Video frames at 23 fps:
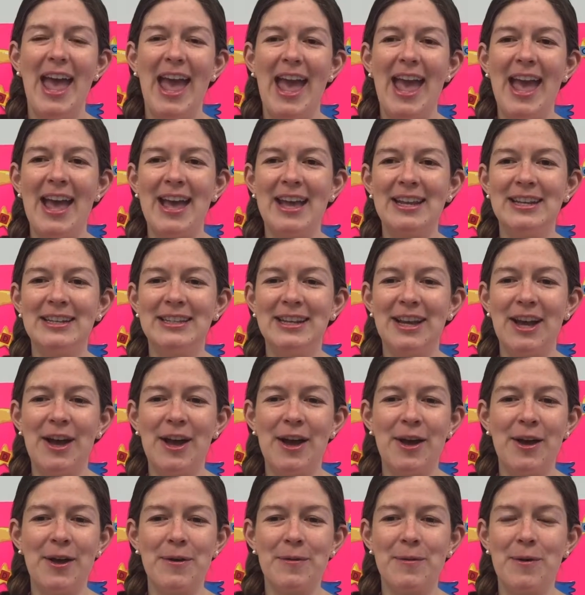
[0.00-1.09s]
And
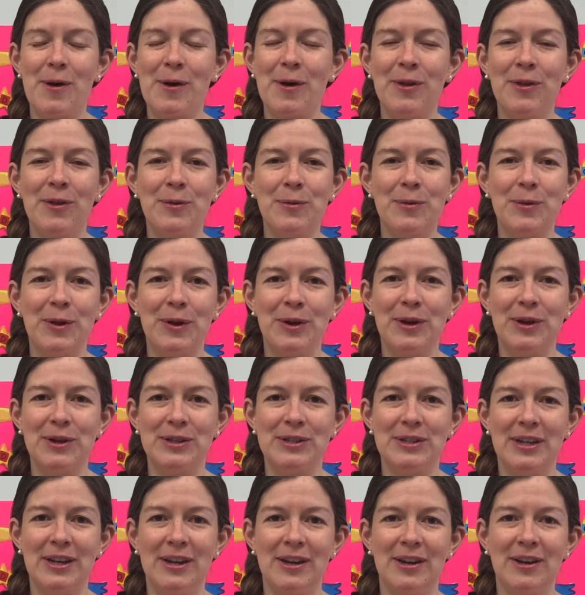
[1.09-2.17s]
uh, all the
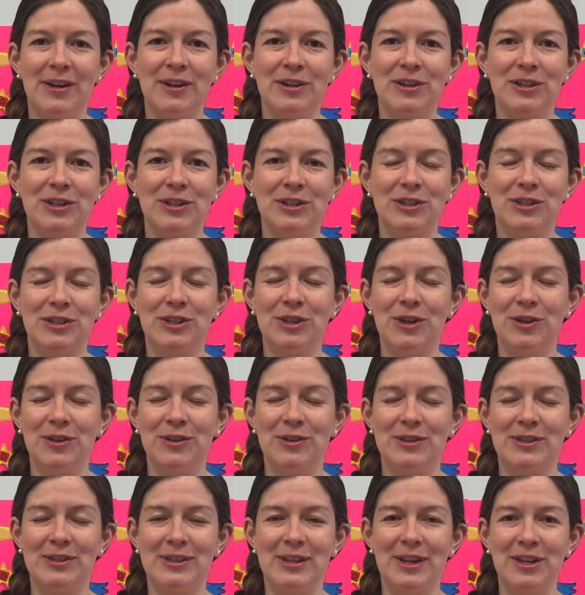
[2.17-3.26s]
workers here just
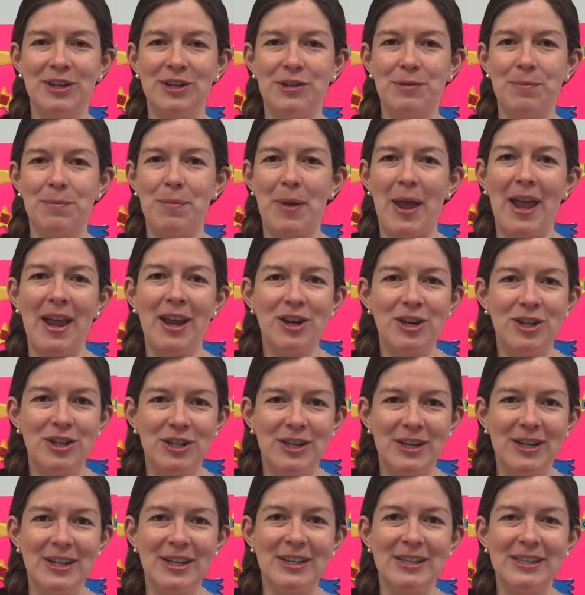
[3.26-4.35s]
showed such
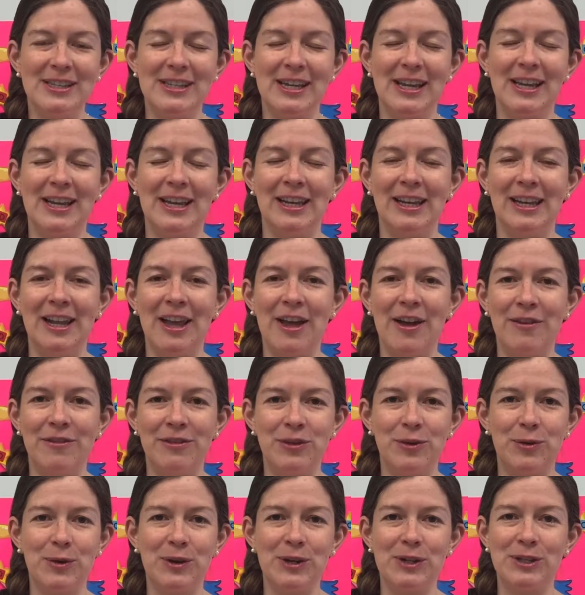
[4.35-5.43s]
patience and love
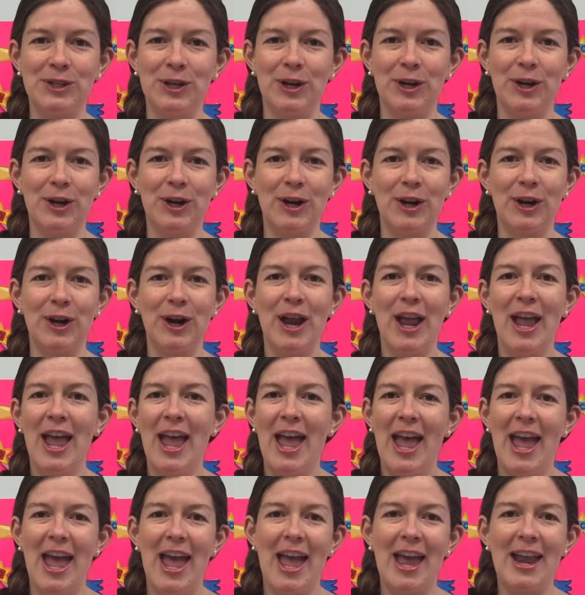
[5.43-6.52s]
towards her
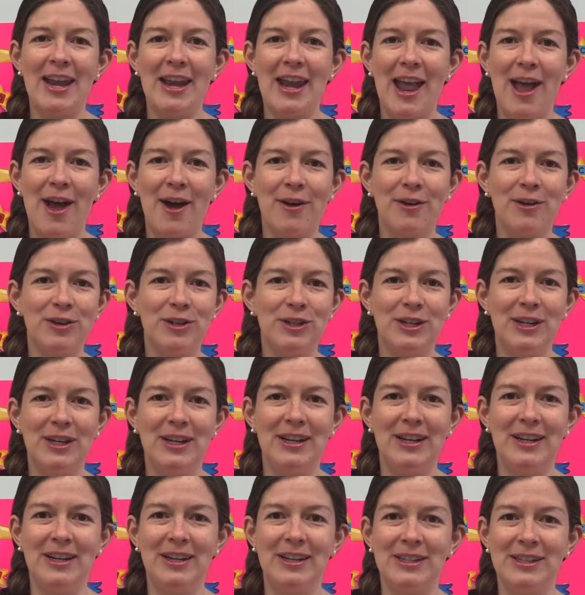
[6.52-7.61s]
and now
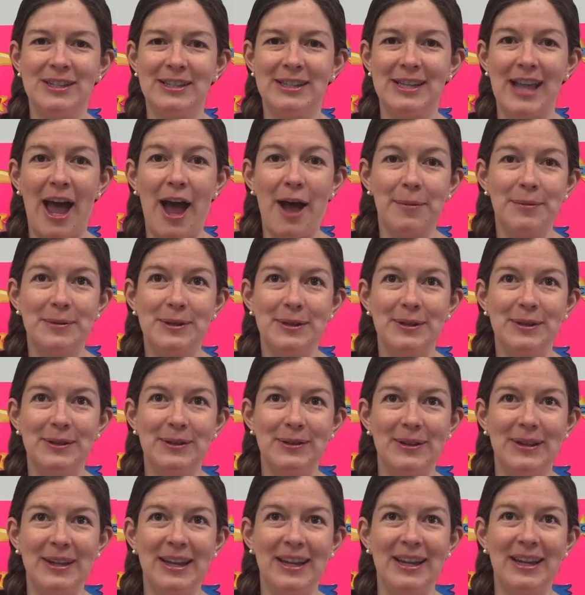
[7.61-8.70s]
she just
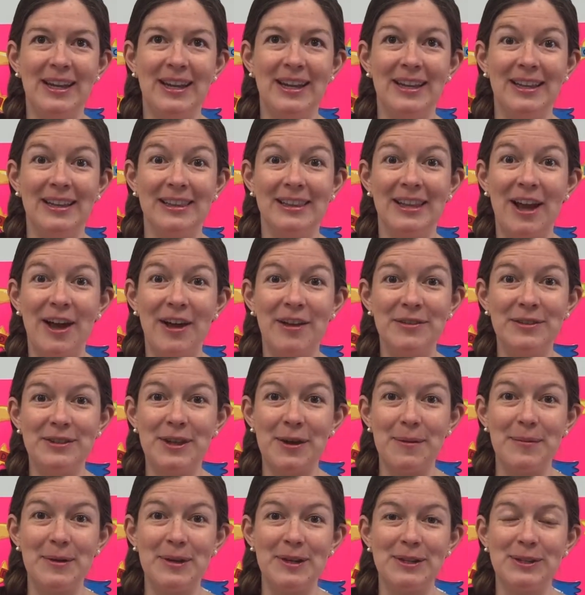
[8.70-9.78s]
absolutely loves
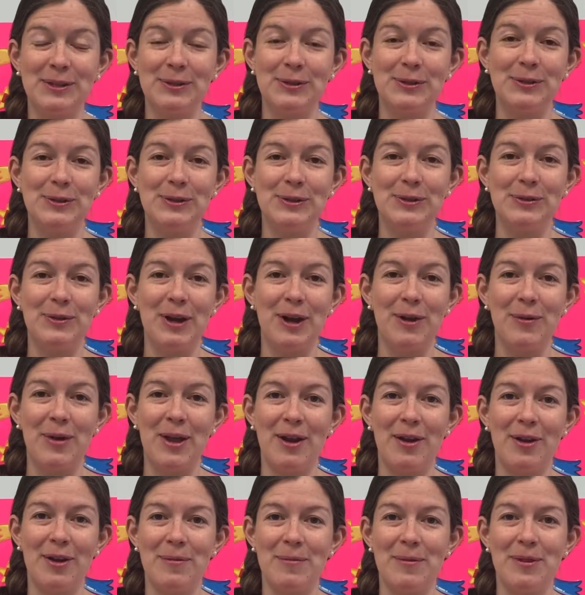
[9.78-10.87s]
coming to school. When I
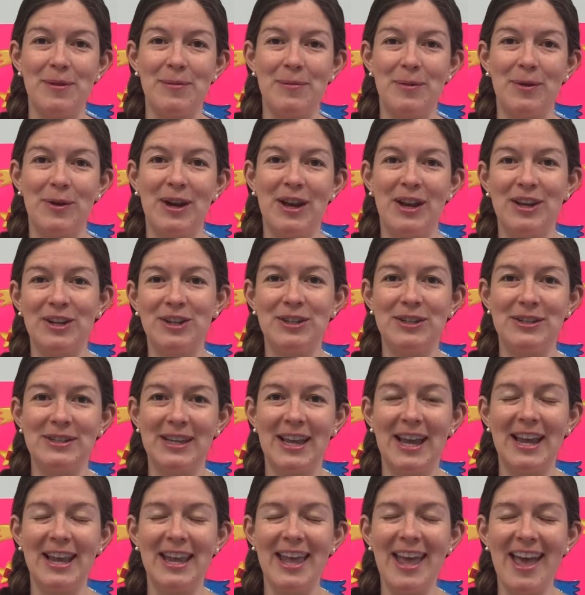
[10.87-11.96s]
wake her up in the morning, she's
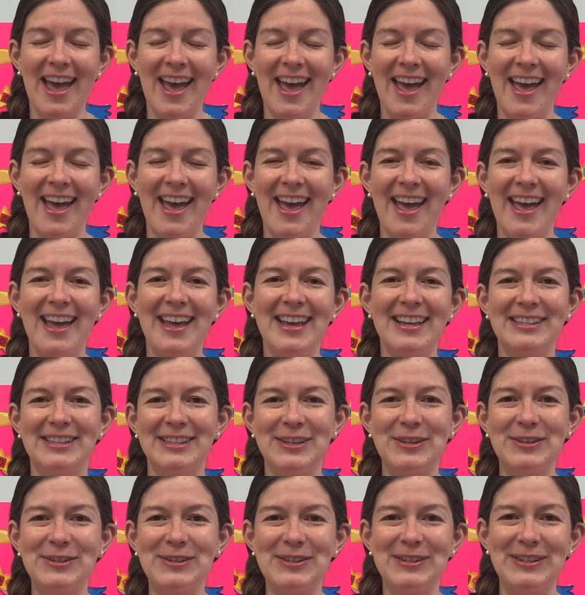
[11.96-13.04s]
like, yay,
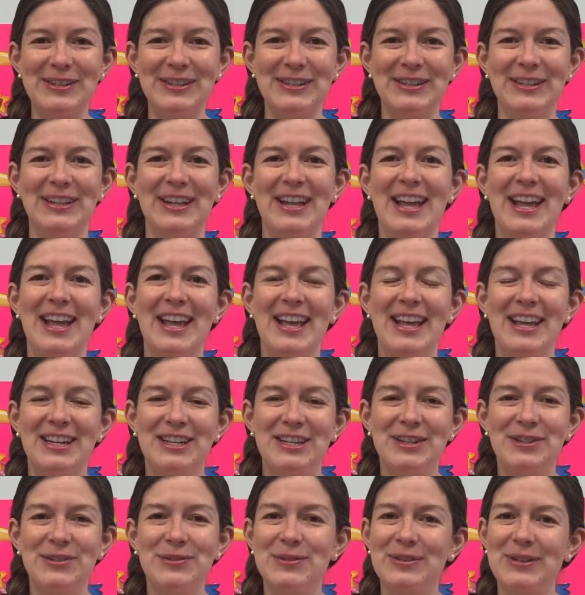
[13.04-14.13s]
school.
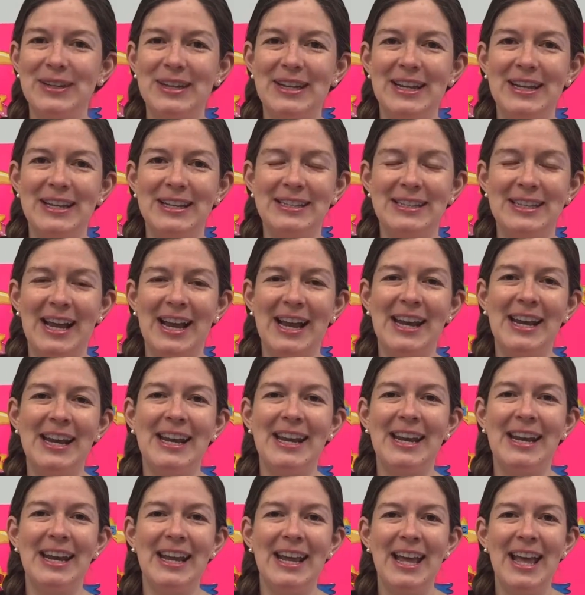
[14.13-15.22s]
She's really
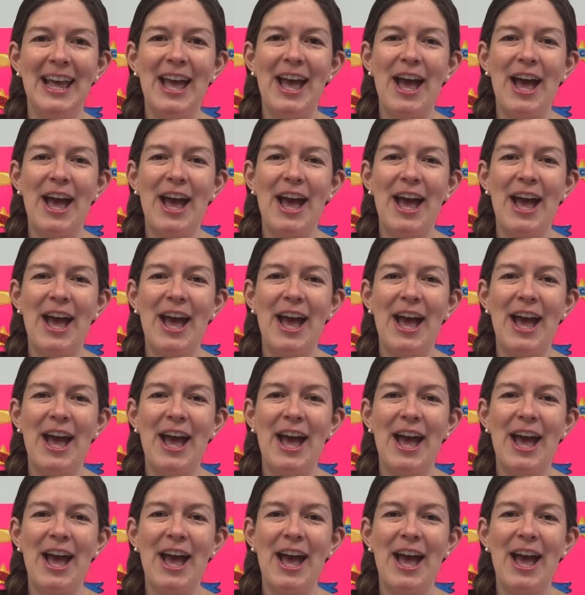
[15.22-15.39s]
excited.